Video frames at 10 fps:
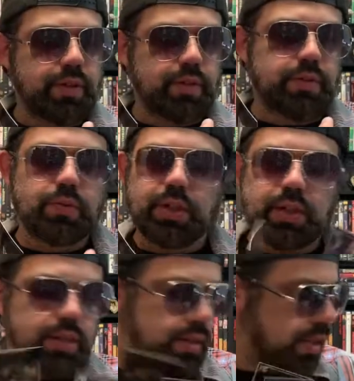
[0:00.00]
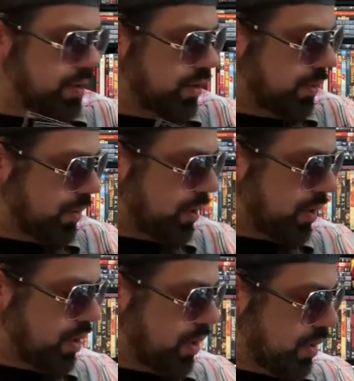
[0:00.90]
unique and numbered.
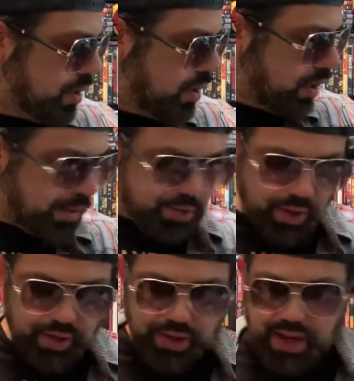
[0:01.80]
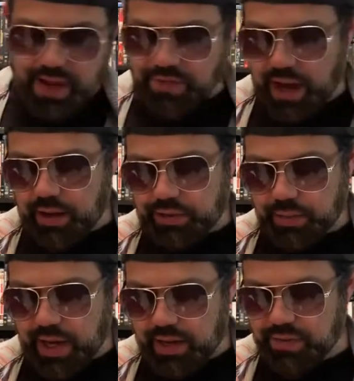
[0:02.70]
I'm sure they're gonna have
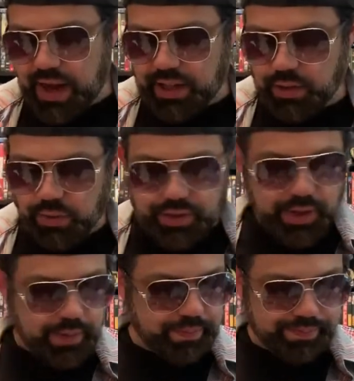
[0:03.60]
some kind of value one day.